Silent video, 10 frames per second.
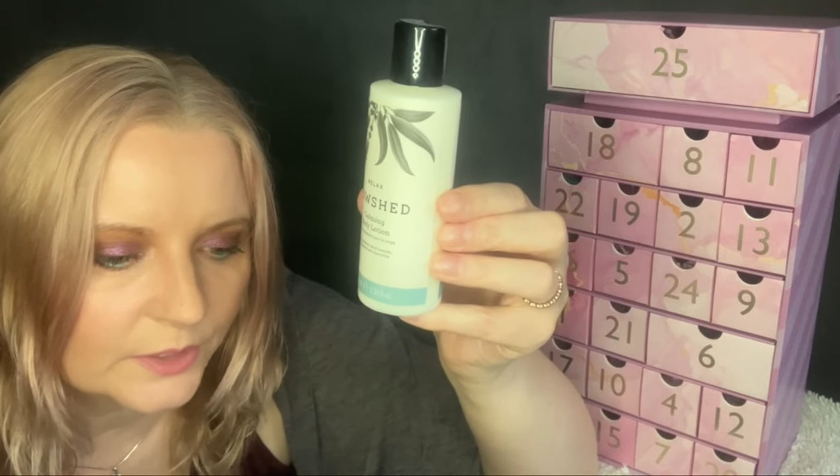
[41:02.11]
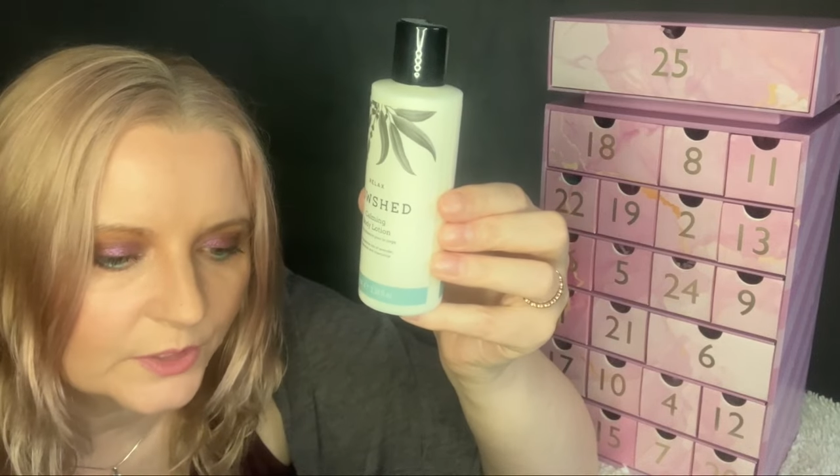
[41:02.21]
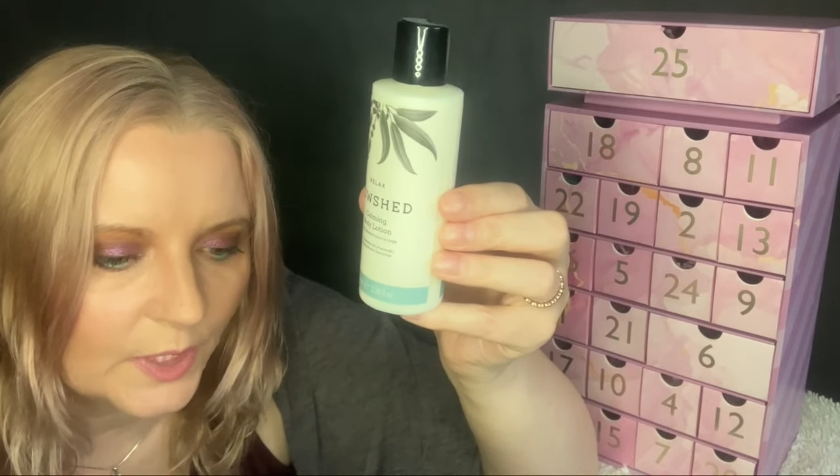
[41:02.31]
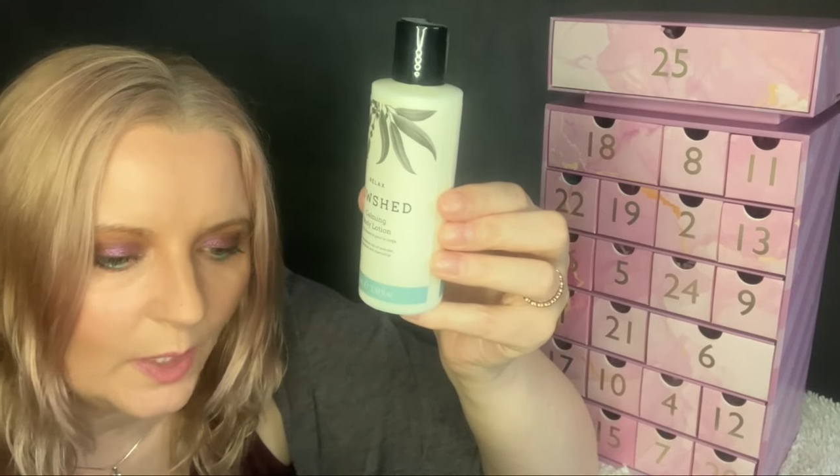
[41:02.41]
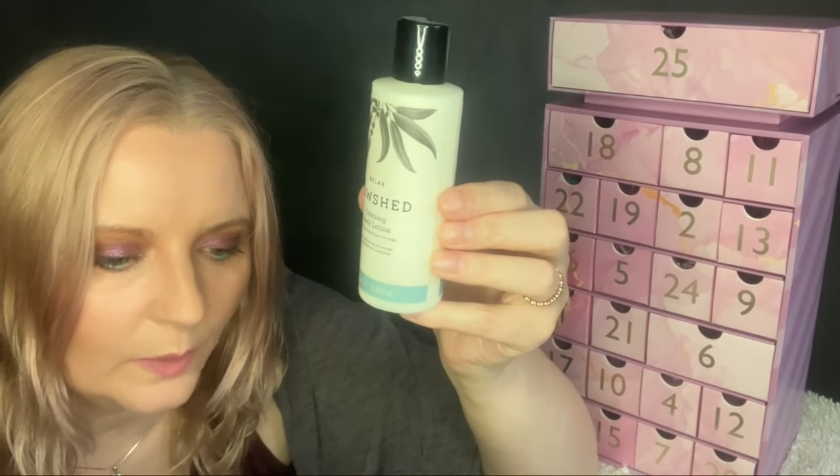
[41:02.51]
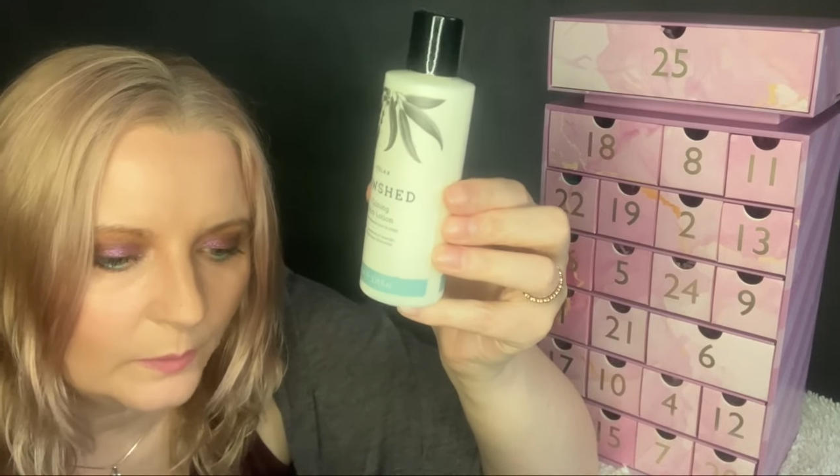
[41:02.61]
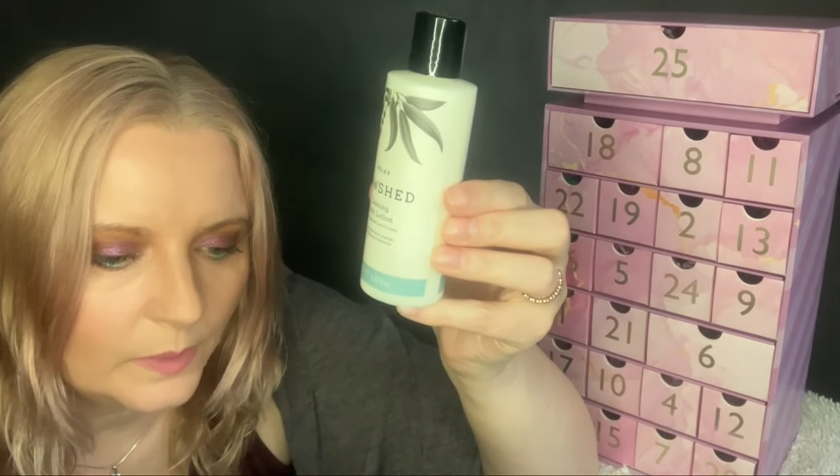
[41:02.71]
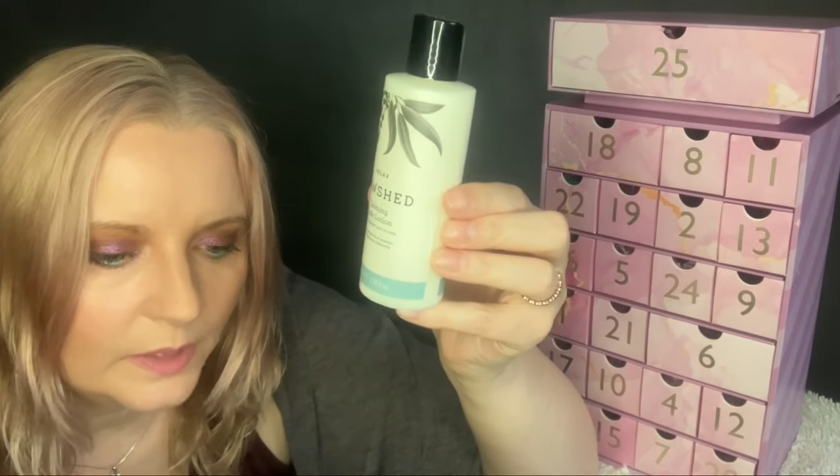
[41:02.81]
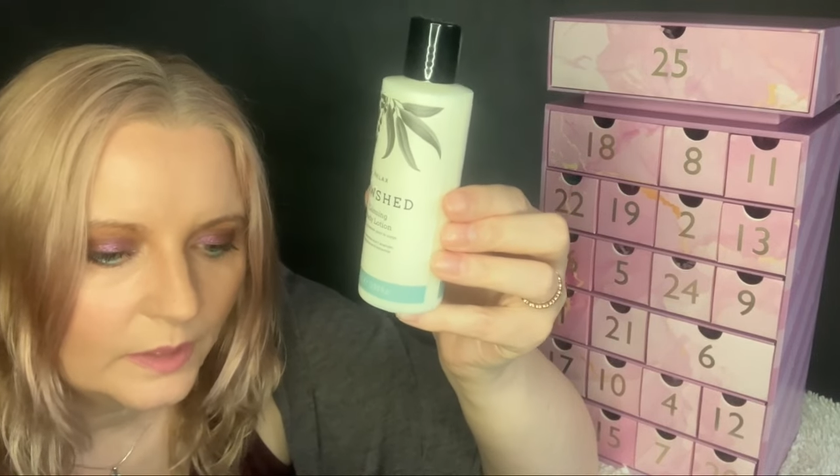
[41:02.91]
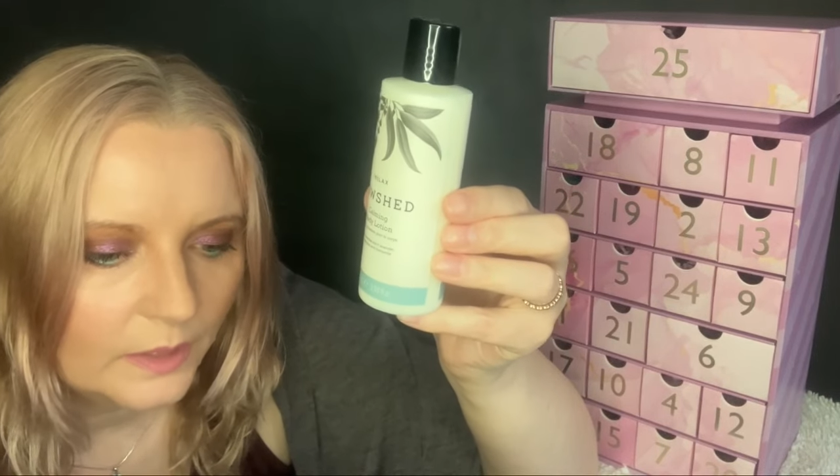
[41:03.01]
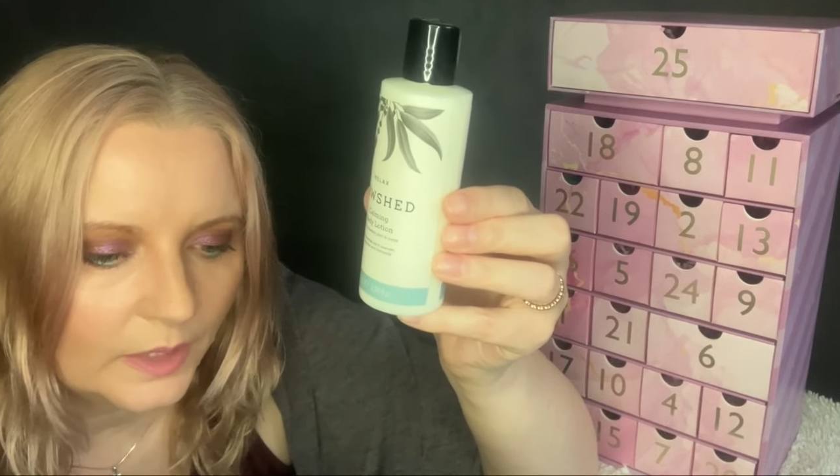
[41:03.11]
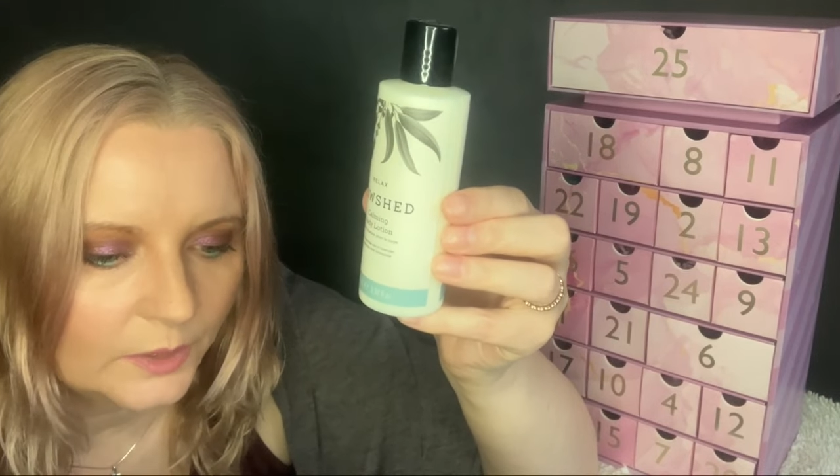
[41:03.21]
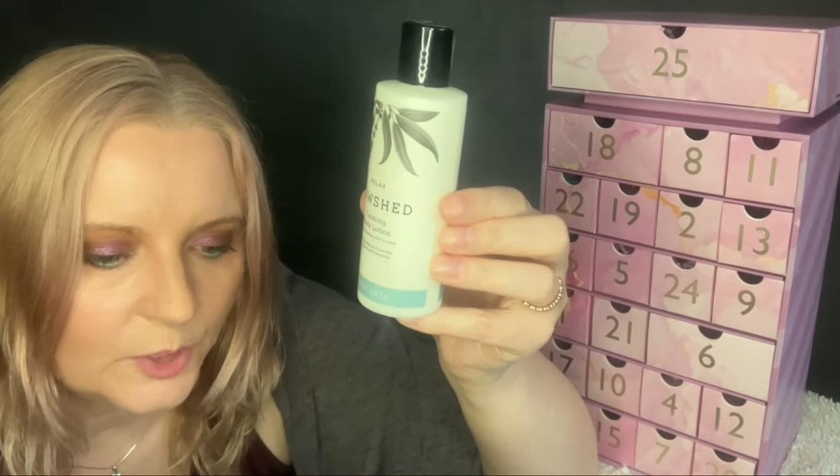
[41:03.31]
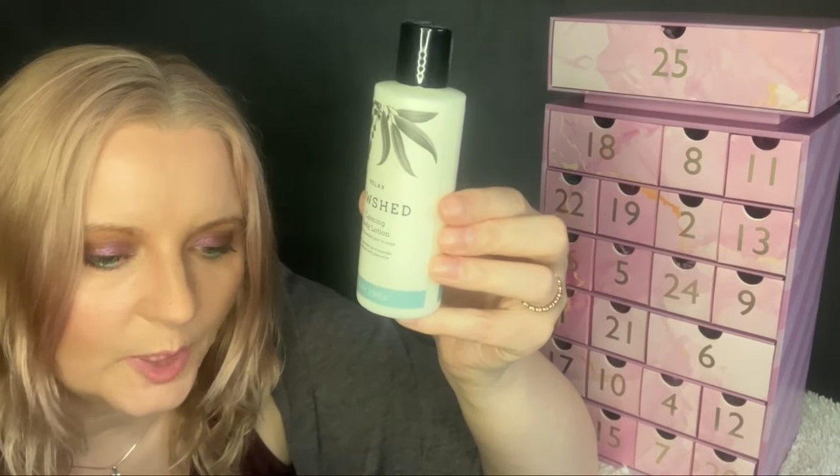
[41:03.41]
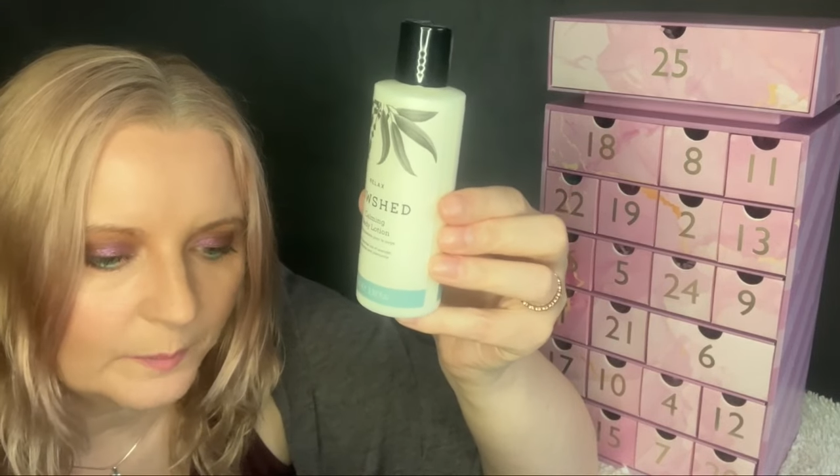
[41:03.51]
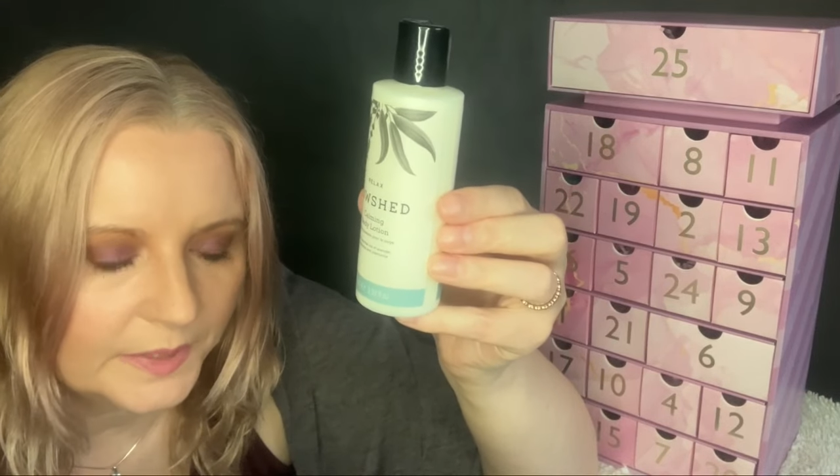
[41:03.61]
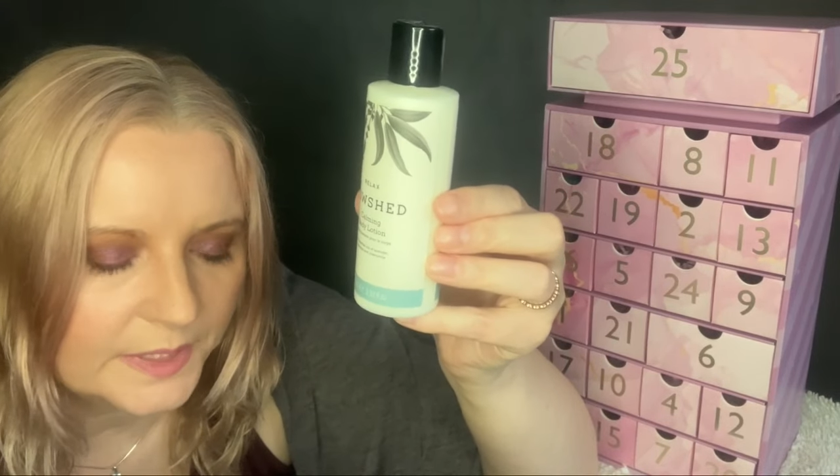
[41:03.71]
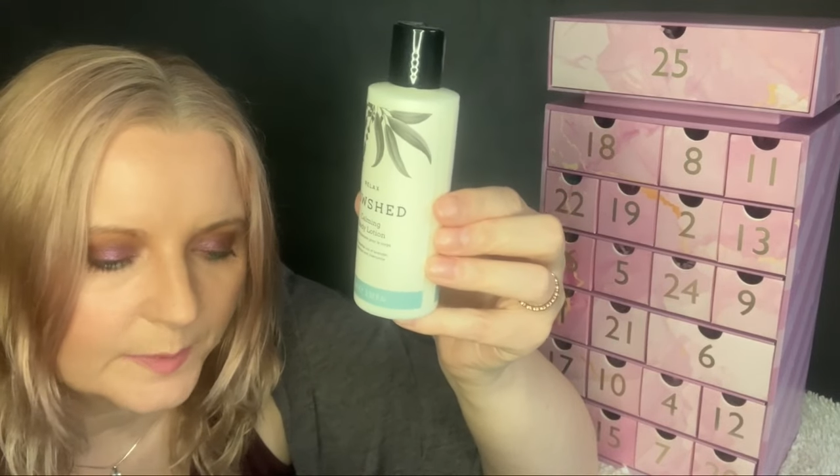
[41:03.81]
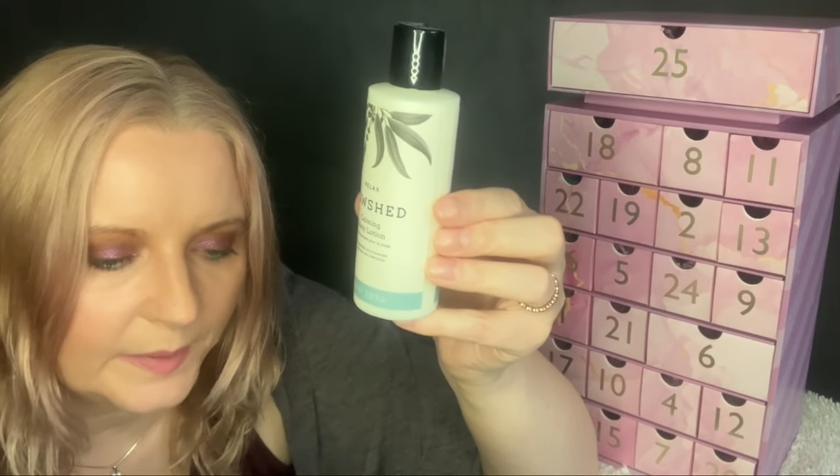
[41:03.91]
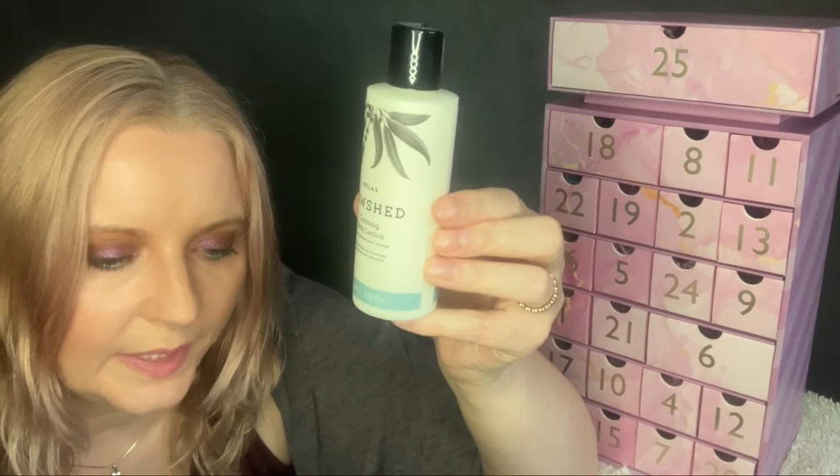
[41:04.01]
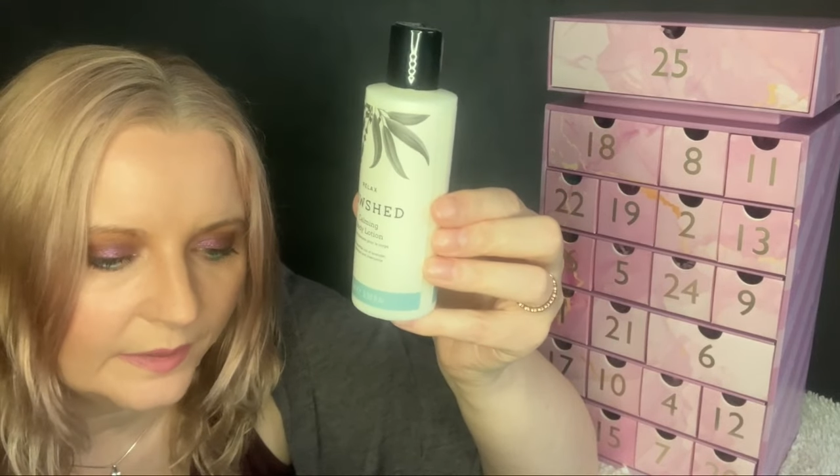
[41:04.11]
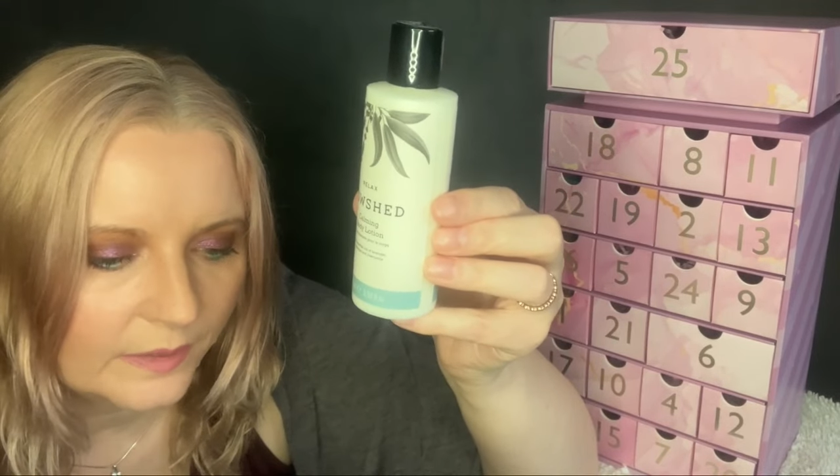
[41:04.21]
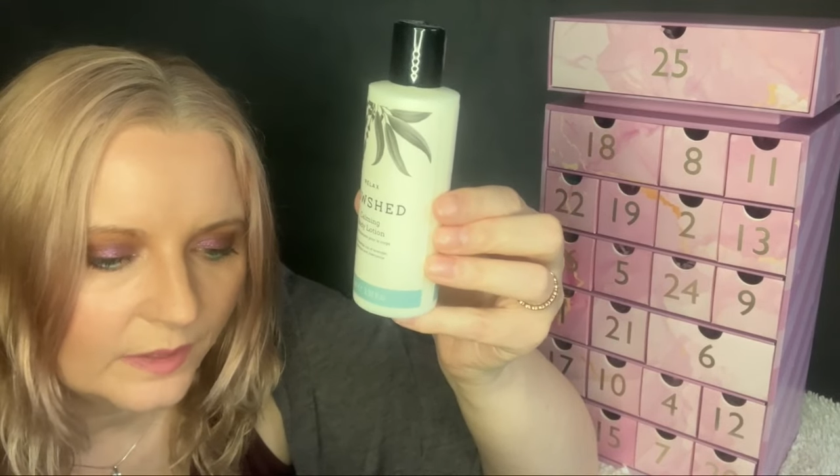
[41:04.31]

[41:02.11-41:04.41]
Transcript: to toe and jump into bed,